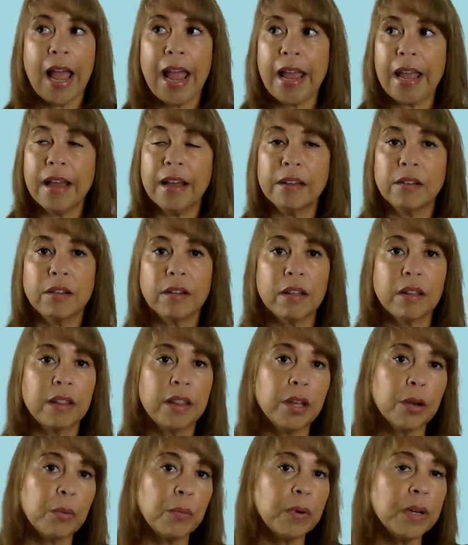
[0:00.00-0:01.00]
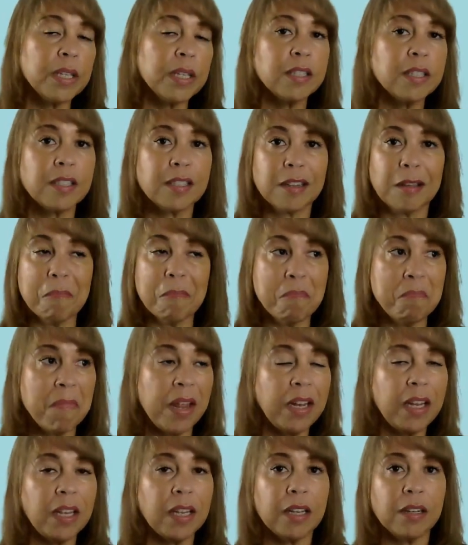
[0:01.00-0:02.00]
And there was
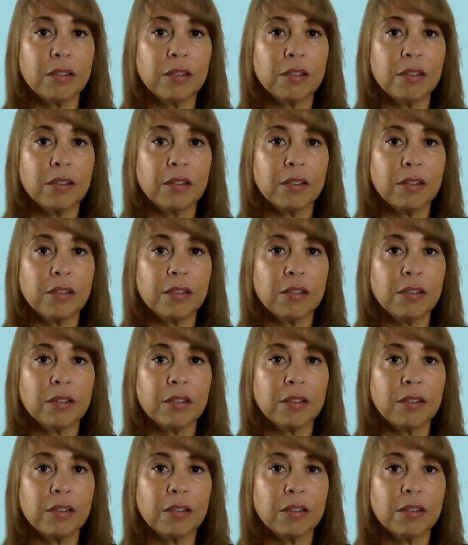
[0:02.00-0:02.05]
many